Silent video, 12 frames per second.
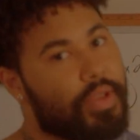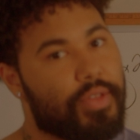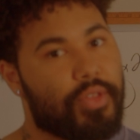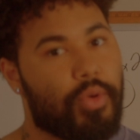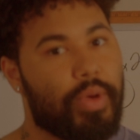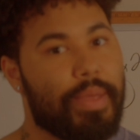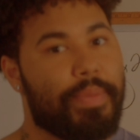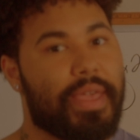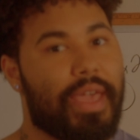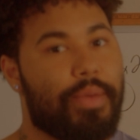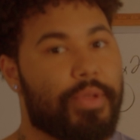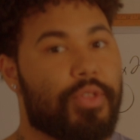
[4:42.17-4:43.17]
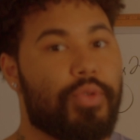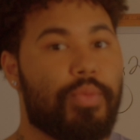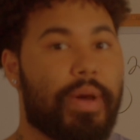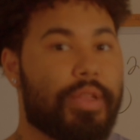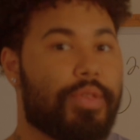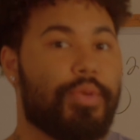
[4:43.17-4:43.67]
So it became a 2
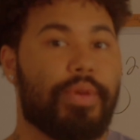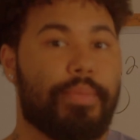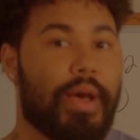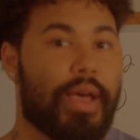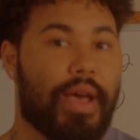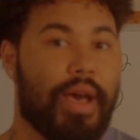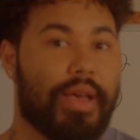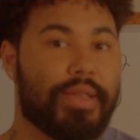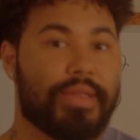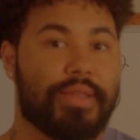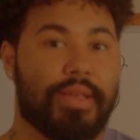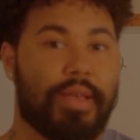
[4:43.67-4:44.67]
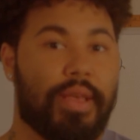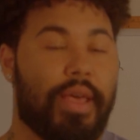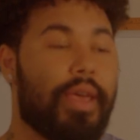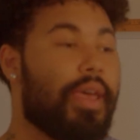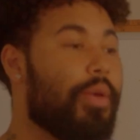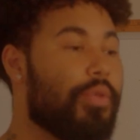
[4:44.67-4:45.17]
by 2 in my eyes.
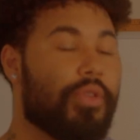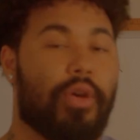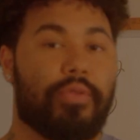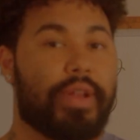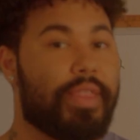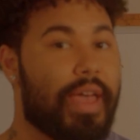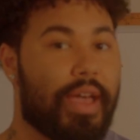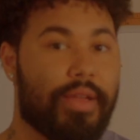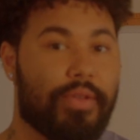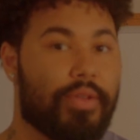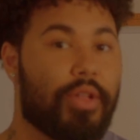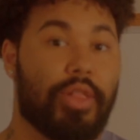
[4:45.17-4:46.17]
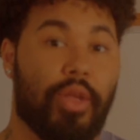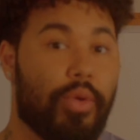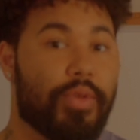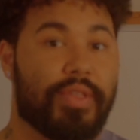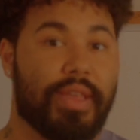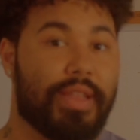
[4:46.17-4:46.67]
It was already that
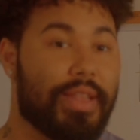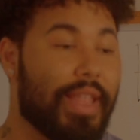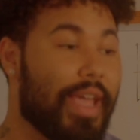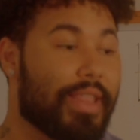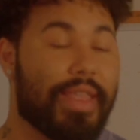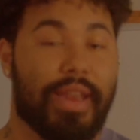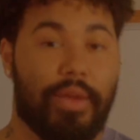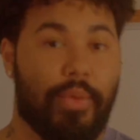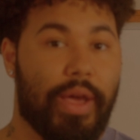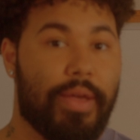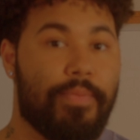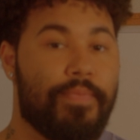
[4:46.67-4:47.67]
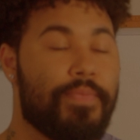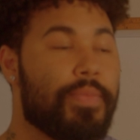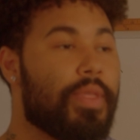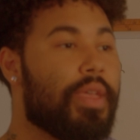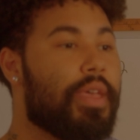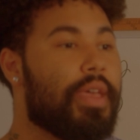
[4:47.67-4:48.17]
close in length anyway.
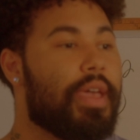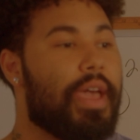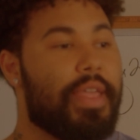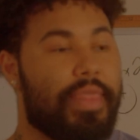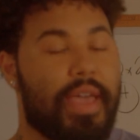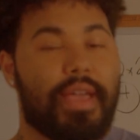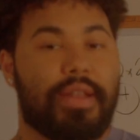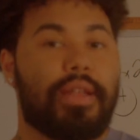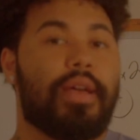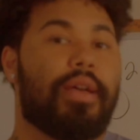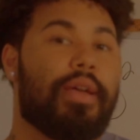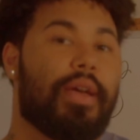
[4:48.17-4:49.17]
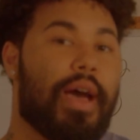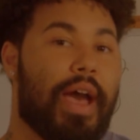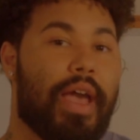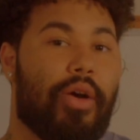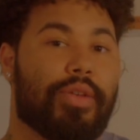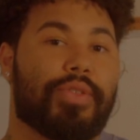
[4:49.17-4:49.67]
And then
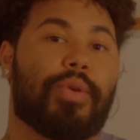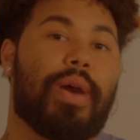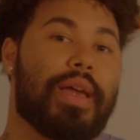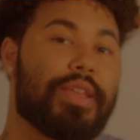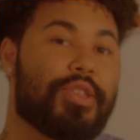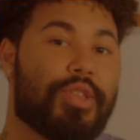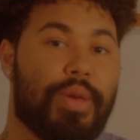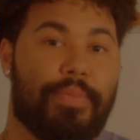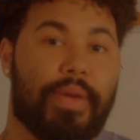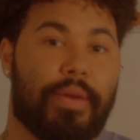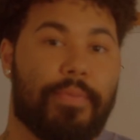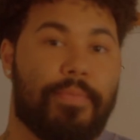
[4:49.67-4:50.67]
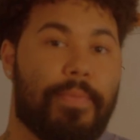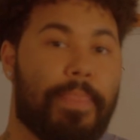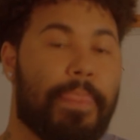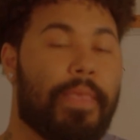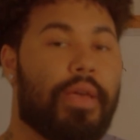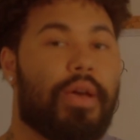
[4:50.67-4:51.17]
I also added shipping.
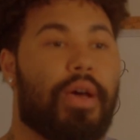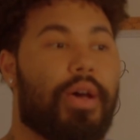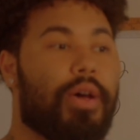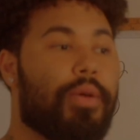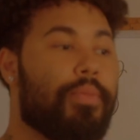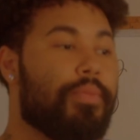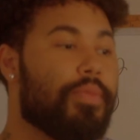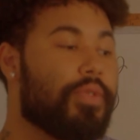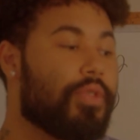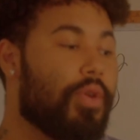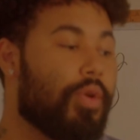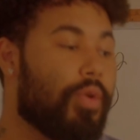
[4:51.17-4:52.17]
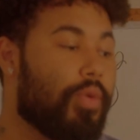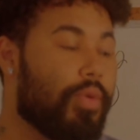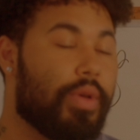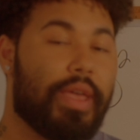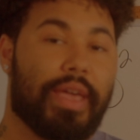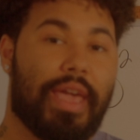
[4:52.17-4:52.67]

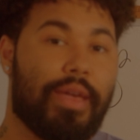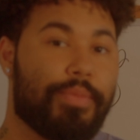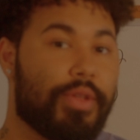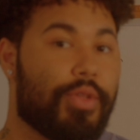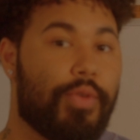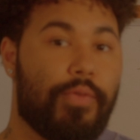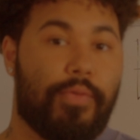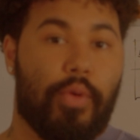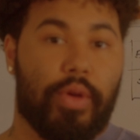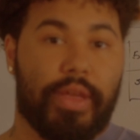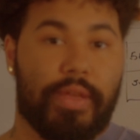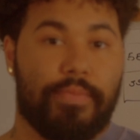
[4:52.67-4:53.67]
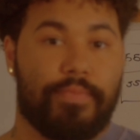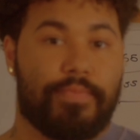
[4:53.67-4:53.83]
So it came to $240.